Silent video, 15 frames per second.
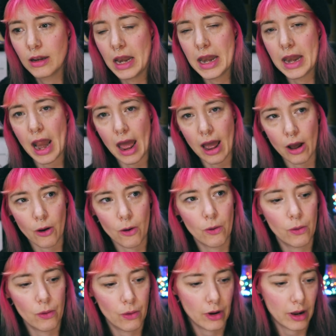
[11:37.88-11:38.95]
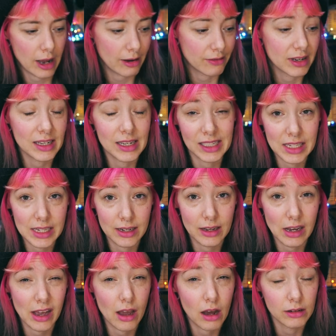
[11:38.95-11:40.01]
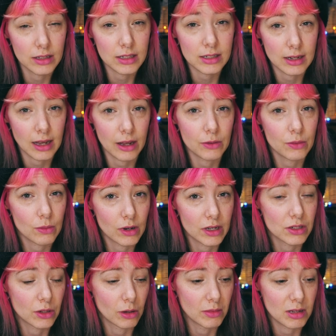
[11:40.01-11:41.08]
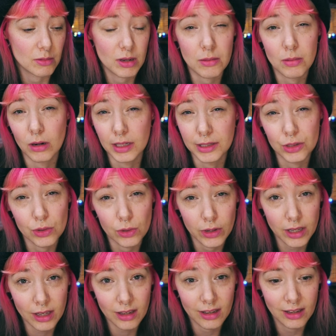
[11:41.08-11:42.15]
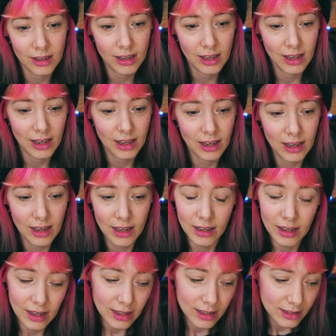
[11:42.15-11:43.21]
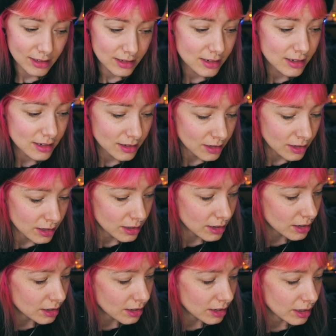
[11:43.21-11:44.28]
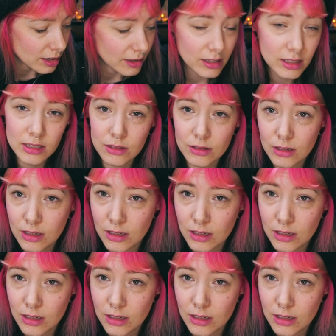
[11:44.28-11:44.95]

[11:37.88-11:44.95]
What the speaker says: now having knitted it, I understand why so many people enjoy it. And this